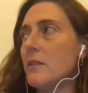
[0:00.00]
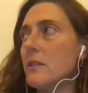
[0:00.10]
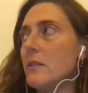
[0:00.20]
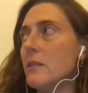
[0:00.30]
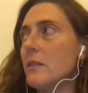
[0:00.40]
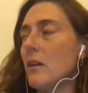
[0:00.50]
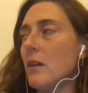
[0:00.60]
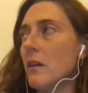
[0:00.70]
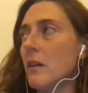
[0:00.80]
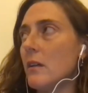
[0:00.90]

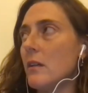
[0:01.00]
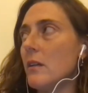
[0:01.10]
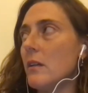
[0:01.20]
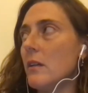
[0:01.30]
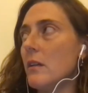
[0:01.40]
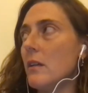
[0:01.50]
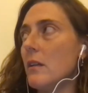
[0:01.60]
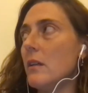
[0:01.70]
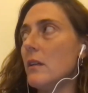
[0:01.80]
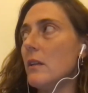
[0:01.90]
are
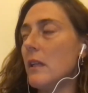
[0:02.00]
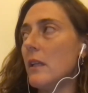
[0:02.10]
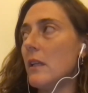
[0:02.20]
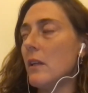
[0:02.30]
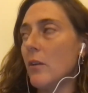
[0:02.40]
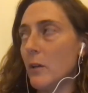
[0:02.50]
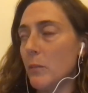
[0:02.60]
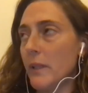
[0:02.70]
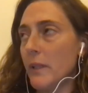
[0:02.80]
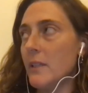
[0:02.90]
incredibly
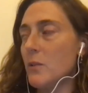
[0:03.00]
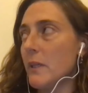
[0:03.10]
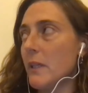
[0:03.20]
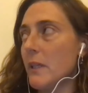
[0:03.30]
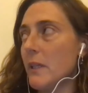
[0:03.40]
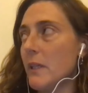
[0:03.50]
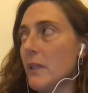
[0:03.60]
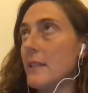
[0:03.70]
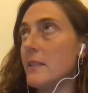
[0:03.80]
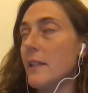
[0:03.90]
intimate. I think with
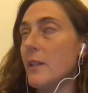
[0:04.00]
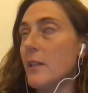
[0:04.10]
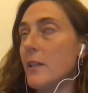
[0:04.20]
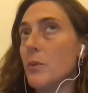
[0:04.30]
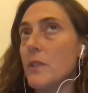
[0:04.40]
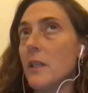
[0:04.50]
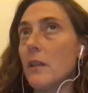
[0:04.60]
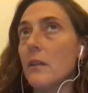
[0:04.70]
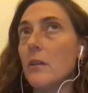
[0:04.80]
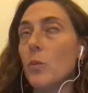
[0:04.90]
Last Day in particular,
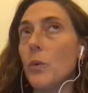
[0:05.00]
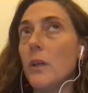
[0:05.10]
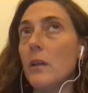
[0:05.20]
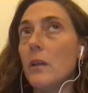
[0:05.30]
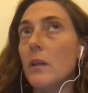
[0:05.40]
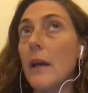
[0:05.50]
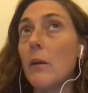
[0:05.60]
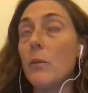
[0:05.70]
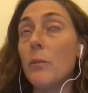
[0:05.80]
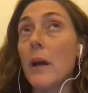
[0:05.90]
we I
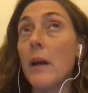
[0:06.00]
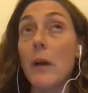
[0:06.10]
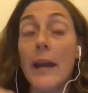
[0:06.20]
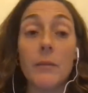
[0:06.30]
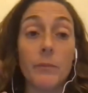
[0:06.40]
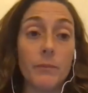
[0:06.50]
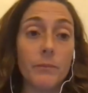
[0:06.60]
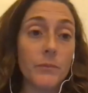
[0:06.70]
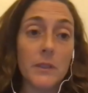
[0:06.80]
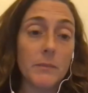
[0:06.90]
I, I
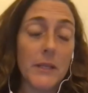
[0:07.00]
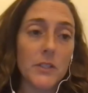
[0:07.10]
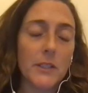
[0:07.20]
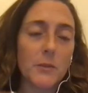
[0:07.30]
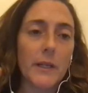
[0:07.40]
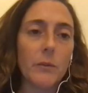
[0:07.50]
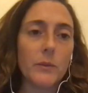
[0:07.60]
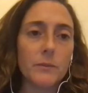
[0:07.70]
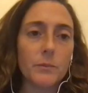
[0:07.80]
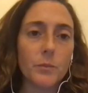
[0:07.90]
didn't mention this, but I was
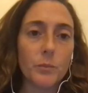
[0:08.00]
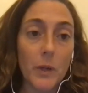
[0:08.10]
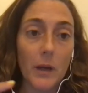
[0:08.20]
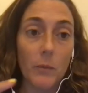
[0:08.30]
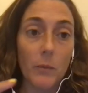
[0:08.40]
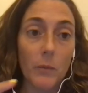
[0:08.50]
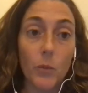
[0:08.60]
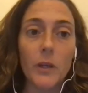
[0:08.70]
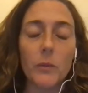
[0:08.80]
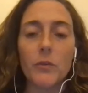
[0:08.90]
um, working
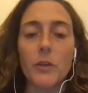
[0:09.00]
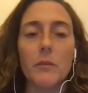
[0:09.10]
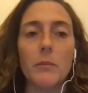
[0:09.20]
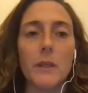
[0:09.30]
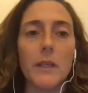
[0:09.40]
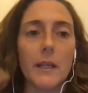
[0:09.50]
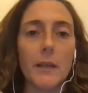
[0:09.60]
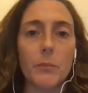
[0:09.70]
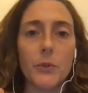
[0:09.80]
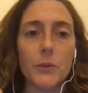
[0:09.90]
with Crooked Media. I
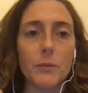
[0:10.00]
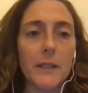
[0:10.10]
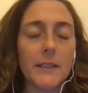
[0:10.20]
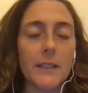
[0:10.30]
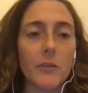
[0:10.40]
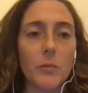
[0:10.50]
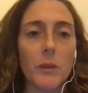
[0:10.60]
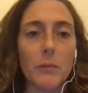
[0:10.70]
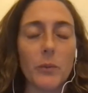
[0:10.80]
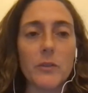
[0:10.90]
produced Pod Save the People
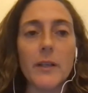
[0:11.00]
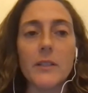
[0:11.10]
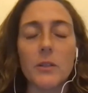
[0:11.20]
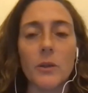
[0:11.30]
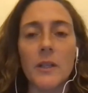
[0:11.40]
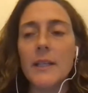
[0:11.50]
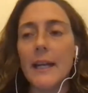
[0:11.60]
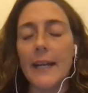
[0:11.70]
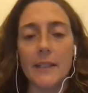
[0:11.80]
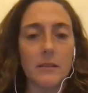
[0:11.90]
with Duray. So I
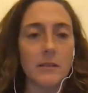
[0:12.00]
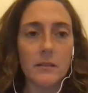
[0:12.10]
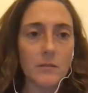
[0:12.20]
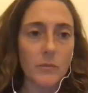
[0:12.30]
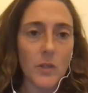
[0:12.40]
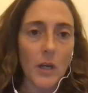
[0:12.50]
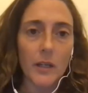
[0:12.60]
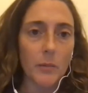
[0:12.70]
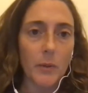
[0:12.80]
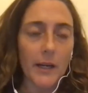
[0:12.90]
had done
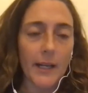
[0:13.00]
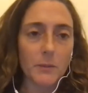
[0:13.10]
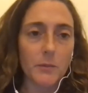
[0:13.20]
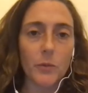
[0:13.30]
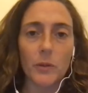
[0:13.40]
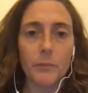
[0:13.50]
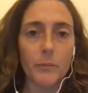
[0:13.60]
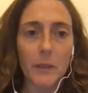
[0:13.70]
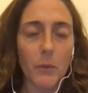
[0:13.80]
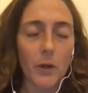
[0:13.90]
podcasts before,
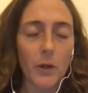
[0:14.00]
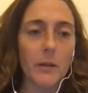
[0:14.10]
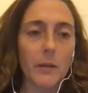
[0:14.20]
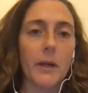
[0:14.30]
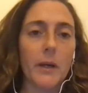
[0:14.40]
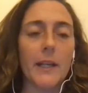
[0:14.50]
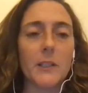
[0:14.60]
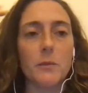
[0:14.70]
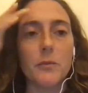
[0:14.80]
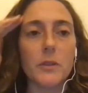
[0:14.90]
big market podcasts
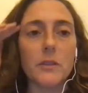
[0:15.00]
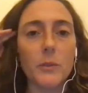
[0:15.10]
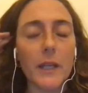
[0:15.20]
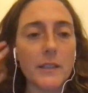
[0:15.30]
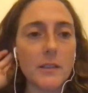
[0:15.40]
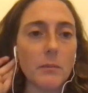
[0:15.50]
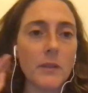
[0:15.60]
before. So we had some,